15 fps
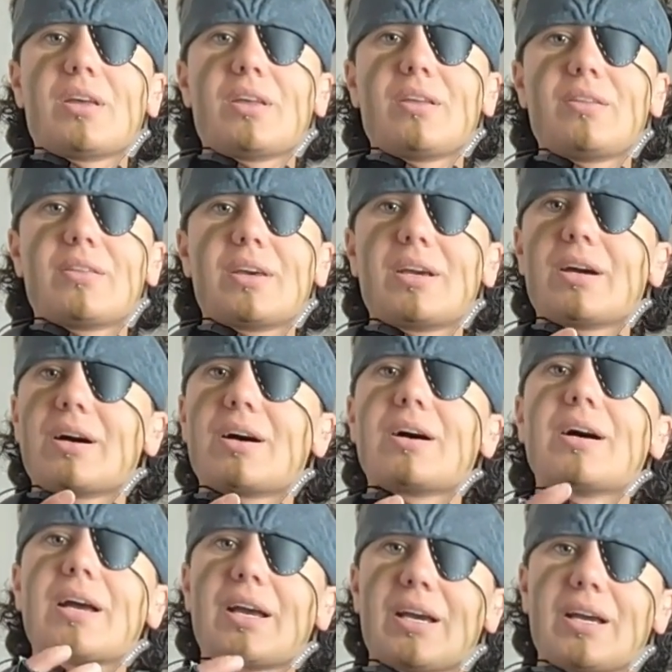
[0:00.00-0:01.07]
they are
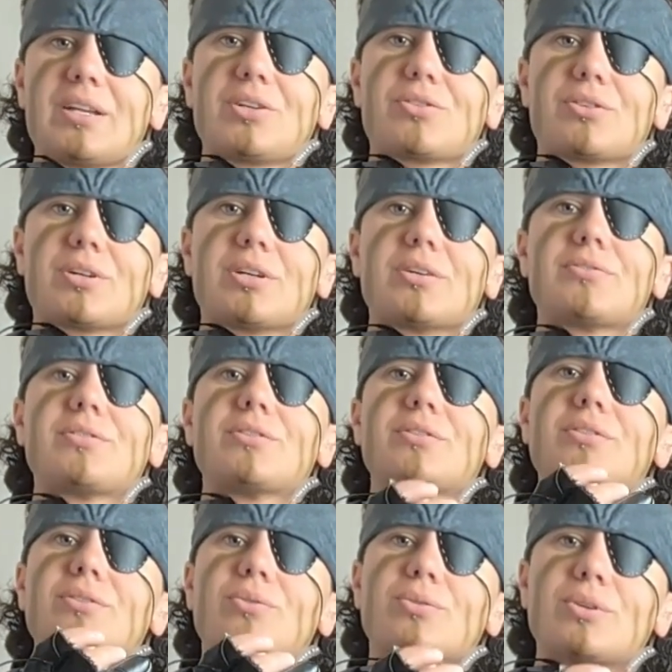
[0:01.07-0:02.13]

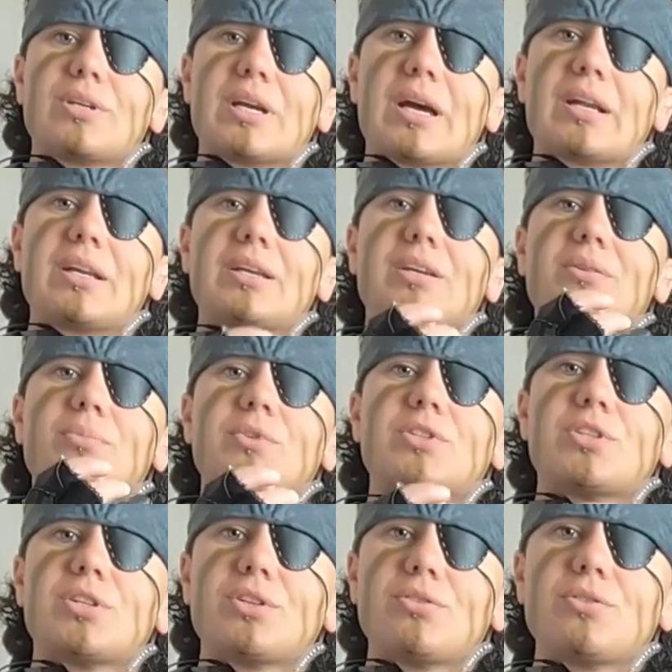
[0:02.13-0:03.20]
handcrafted organic
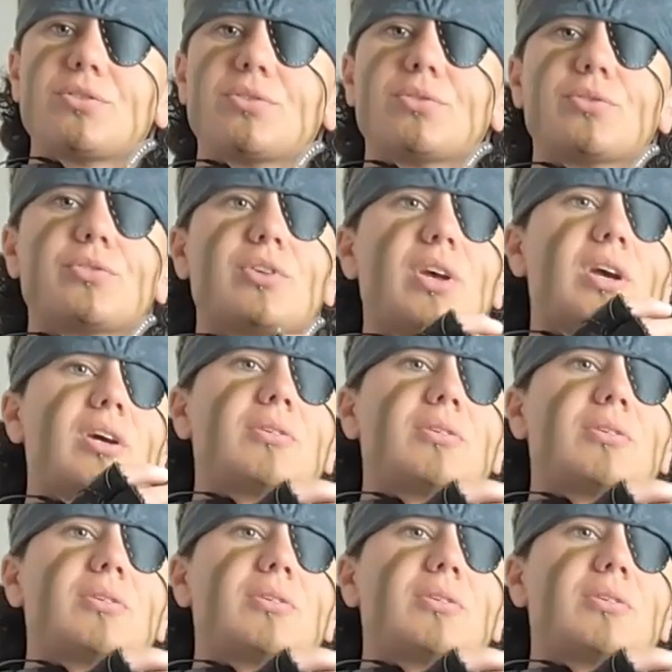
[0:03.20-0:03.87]
materials.